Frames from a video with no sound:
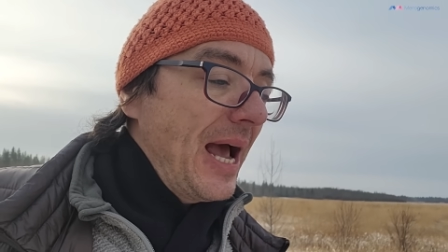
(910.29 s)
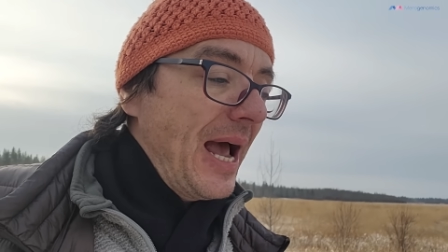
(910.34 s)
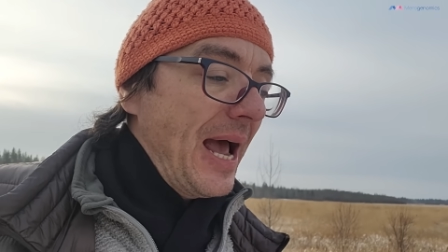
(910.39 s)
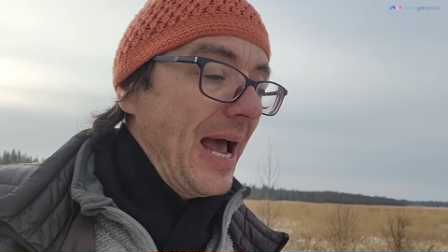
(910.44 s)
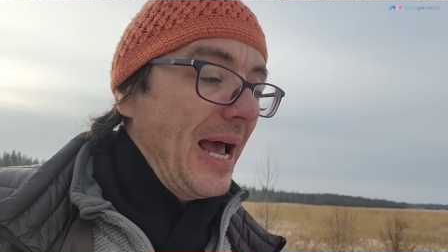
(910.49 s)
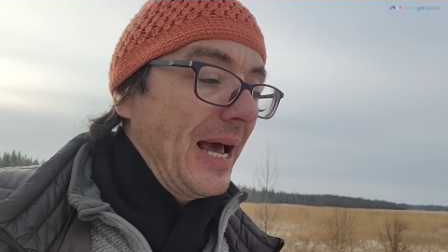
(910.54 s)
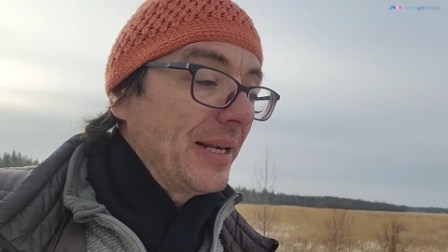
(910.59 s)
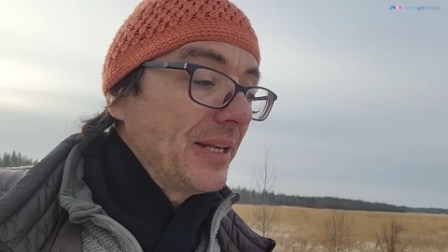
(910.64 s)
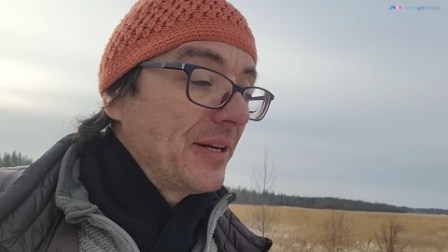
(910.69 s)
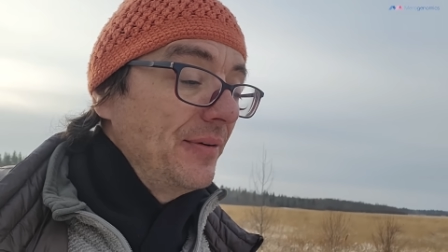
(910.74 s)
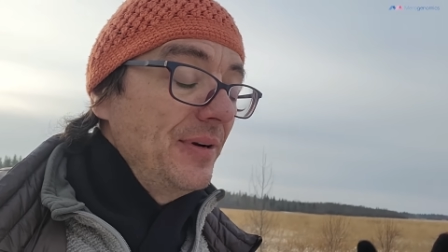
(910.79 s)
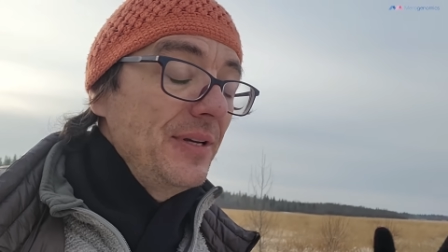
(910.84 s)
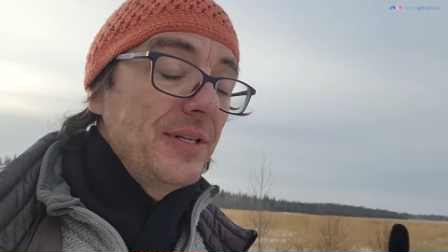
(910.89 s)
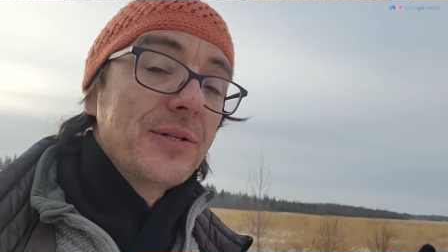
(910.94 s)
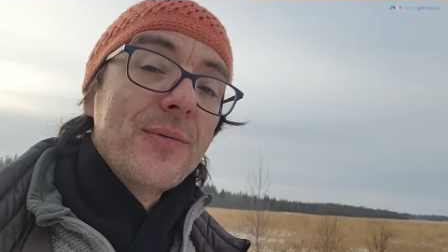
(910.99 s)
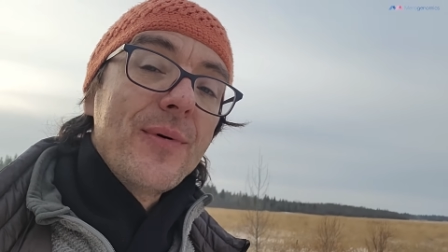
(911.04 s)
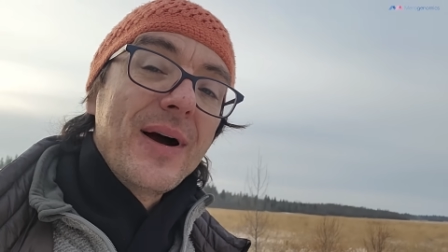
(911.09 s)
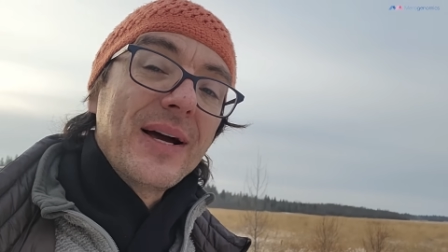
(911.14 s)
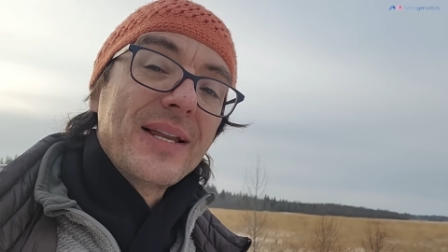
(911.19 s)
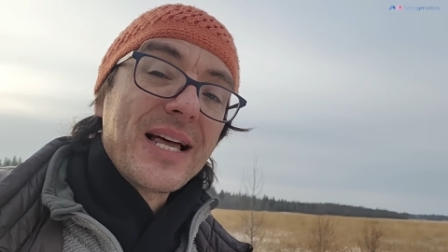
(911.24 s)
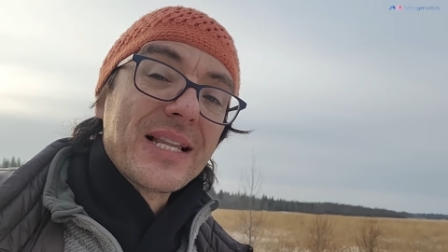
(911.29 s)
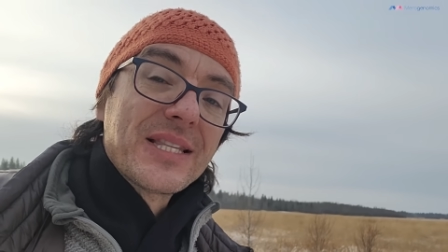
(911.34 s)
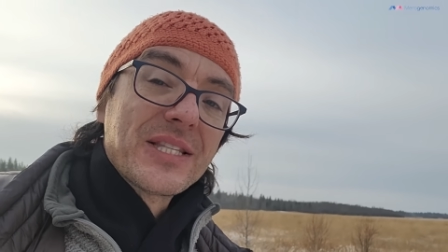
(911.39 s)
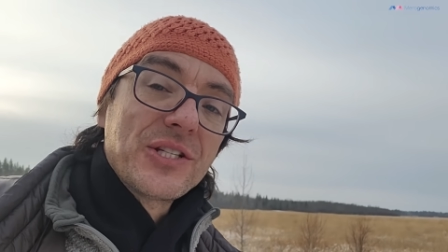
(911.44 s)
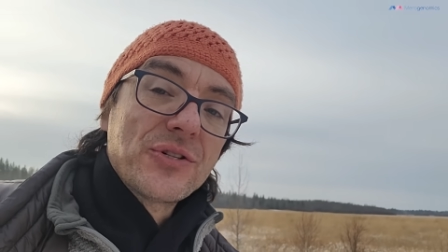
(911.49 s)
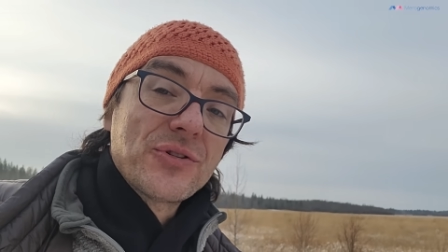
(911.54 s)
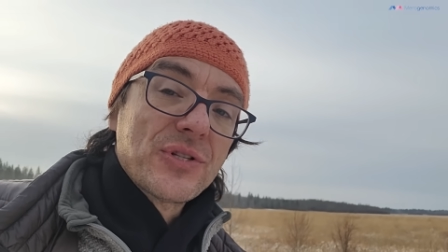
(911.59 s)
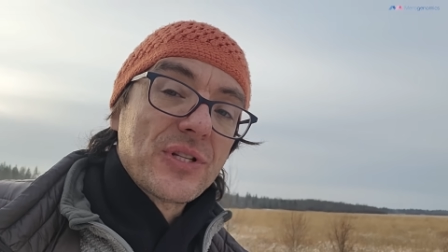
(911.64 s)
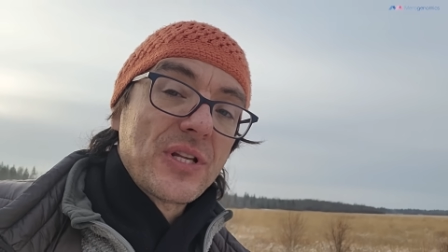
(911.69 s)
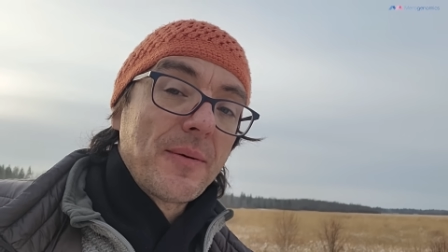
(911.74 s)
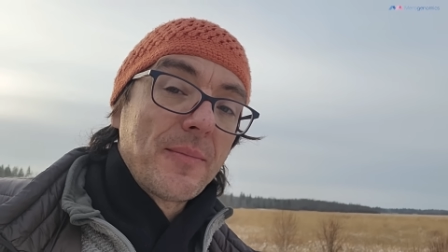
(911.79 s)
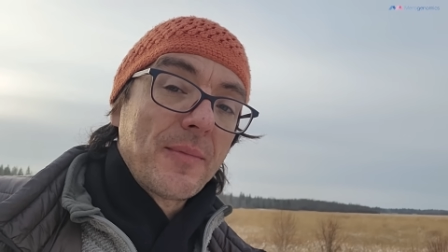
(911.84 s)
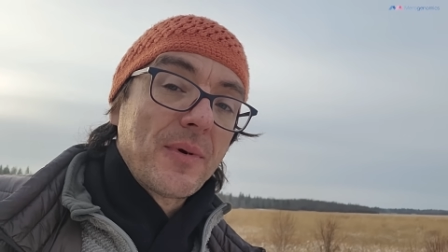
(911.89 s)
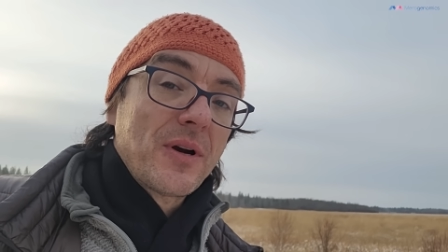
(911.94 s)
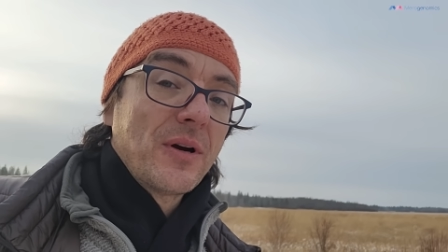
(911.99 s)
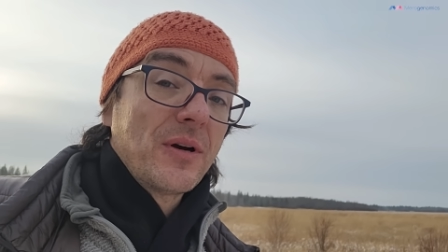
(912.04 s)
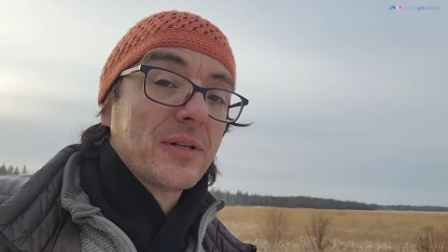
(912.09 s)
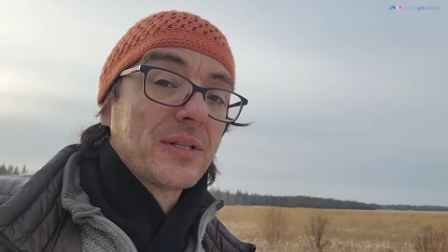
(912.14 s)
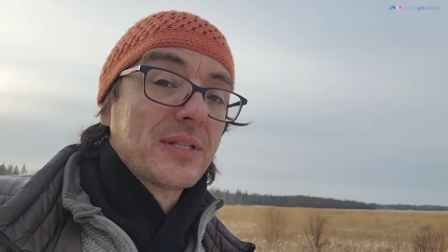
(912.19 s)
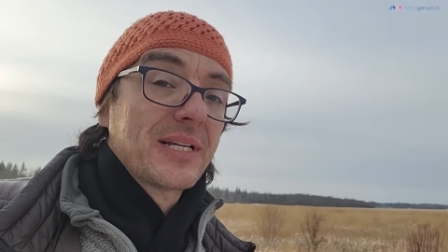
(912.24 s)
And the reason why that's interesting
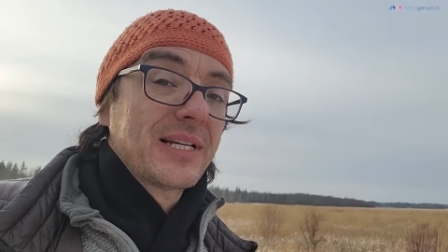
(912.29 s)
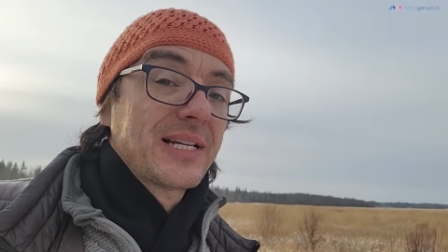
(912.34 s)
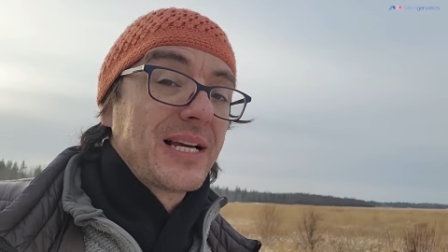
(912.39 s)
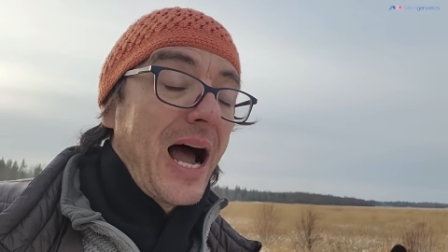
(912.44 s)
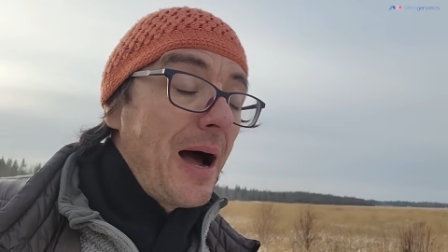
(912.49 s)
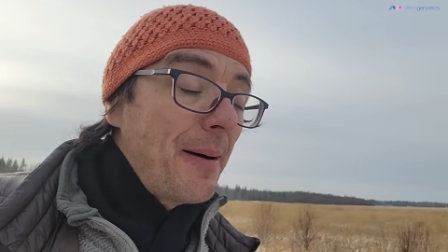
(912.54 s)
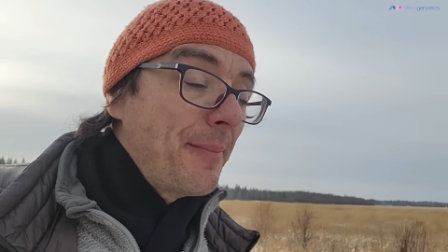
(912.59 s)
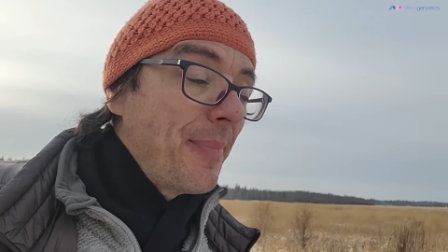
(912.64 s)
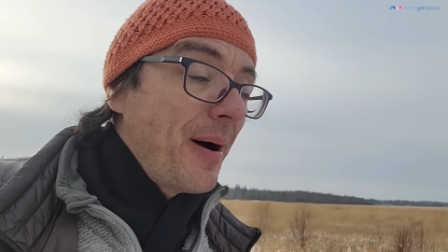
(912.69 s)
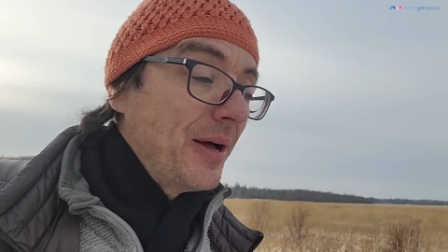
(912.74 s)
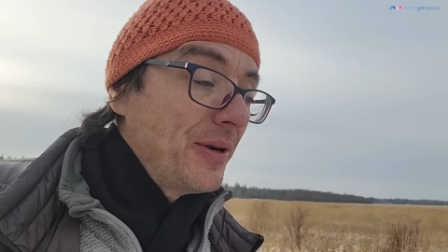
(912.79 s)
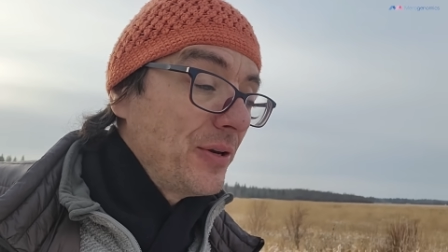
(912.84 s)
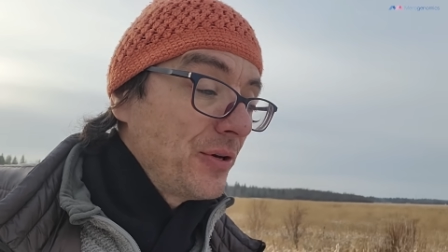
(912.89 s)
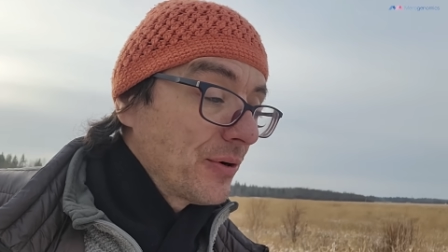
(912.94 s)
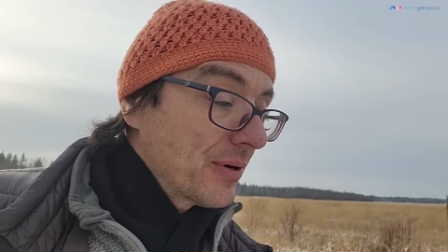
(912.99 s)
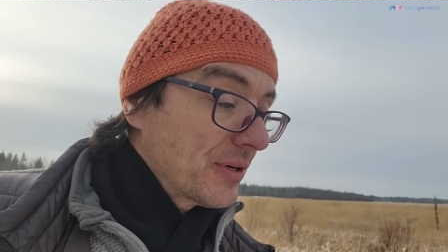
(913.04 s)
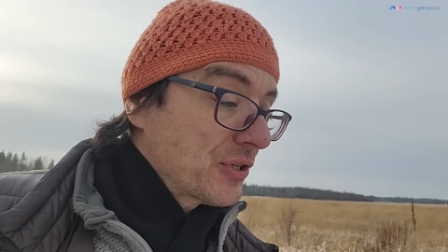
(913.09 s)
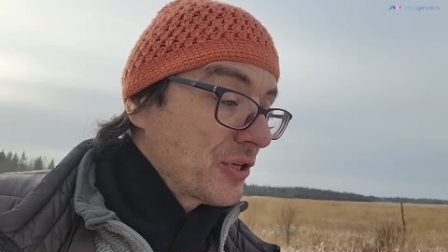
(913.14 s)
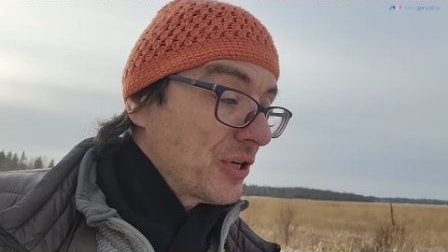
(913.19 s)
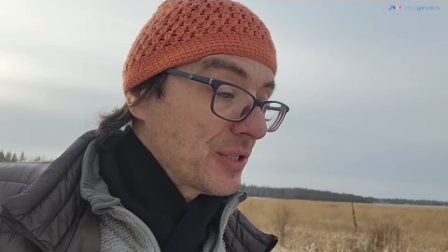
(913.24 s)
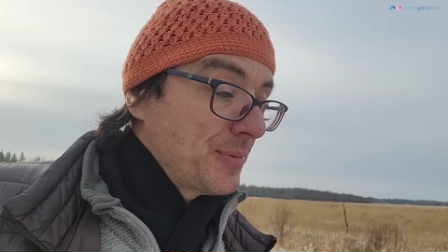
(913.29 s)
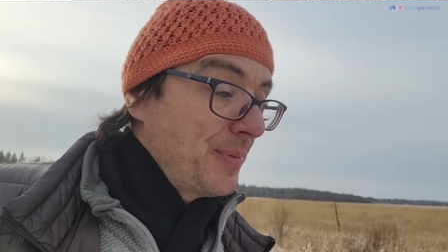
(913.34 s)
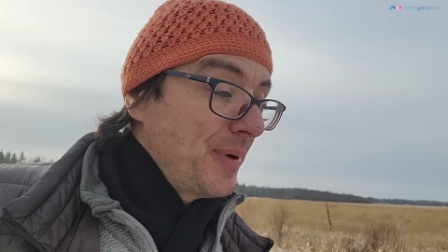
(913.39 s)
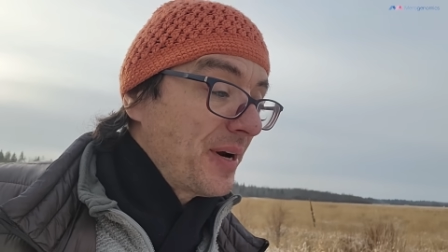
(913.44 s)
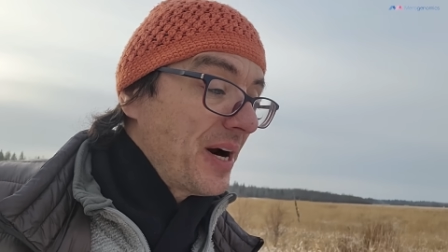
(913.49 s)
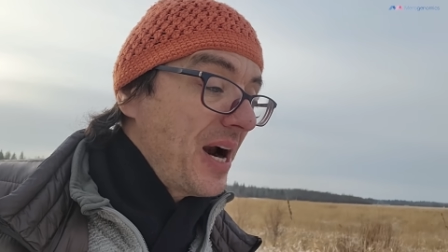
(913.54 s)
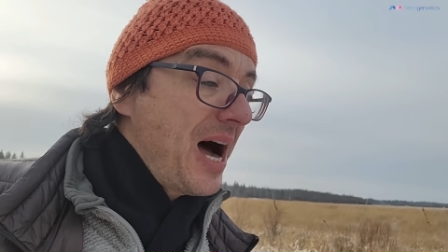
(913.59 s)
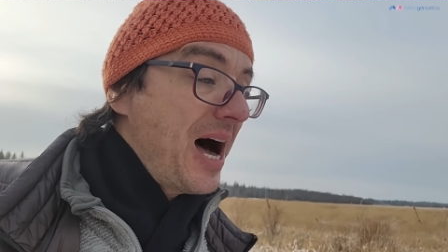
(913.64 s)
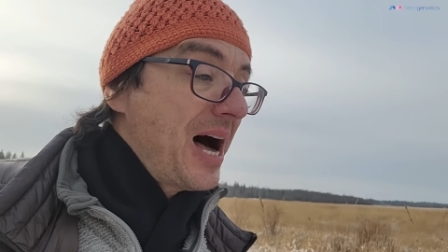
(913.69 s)
because GABA neurotransmitter